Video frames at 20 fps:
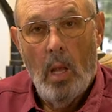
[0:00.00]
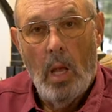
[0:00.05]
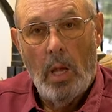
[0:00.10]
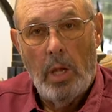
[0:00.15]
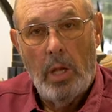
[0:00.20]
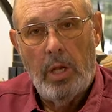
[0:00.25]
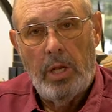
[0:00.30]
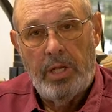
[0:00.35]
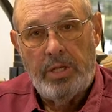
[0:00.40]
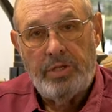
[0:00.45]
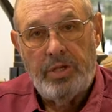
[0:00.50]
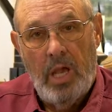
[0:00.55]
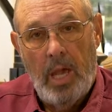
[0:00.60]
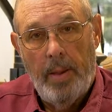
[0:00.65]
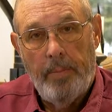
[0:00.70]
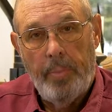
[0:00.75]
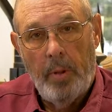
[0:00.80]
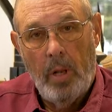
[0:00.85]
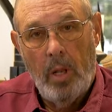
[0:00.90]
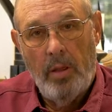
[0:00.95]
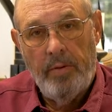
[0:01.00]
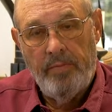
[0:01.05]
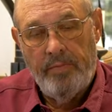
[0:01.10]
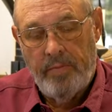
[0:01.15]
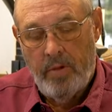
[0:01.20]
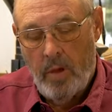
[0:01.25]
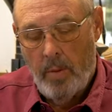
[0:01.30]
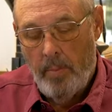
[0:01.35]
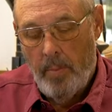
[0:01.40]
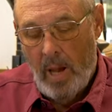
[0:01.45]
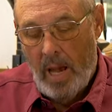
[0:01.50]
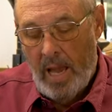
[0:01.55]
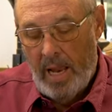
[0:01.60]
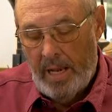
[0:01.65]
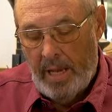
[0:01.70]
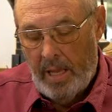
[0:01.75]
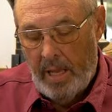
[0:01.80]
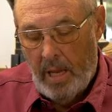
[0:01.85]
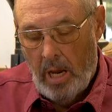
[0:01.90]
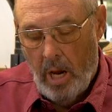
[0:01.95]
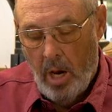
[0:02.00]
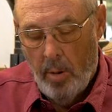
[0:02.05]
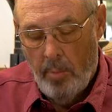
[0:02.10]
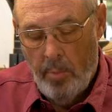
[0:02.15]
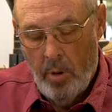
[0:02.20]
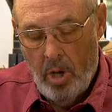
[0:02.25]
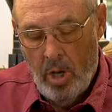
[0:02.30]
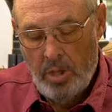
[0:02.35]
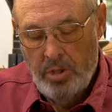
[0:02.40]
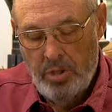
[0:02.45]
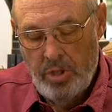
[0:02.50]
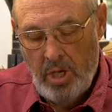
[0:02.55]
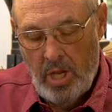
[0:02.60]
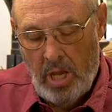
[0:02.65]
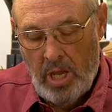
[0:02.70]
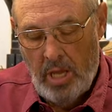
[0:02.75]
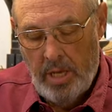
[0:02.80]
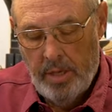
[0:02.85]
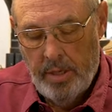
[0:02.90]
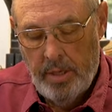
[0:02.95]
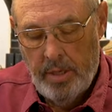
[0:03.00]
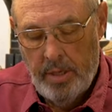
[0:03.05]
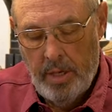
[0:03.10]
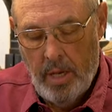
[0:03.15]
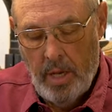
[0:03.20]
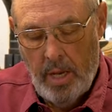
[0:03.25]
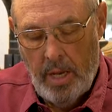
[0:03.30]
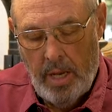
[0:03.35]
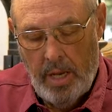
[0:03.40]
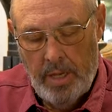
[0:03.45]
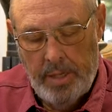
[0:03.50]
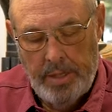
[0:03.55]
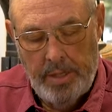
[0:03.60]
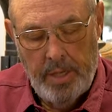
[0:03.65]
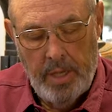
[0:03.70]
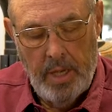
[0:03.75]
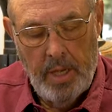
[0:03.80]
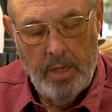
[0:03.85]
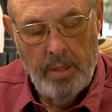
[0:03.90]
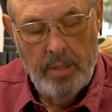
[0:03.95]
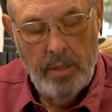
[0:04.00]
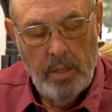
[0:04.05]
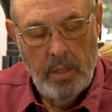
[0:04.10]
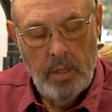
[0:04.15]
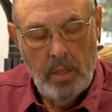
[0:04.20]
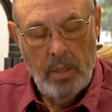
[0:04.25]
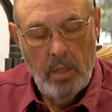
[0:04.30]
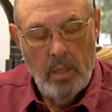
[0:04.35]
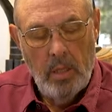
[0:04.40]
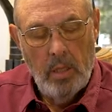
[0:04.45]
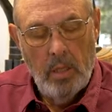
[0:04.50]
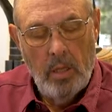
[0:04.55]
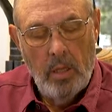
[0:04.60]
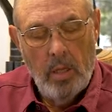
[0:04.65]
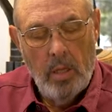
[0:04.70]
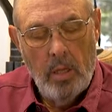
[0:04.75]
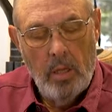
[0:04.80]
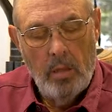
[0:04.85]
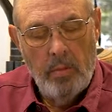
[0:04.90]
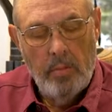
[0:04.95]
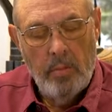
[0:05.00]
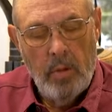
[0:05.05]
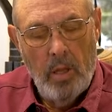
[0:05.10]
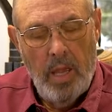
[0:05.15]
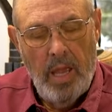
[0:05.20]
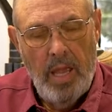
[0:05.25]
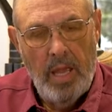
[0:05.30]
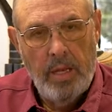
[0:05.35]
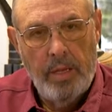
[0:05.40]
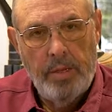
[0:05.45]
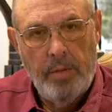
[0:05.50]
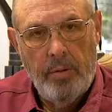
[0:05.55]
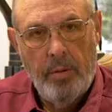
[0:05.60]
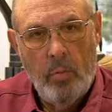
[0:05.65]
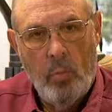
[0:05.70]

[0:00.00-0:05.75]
A good example of combining airbrush and and uh, uh, hand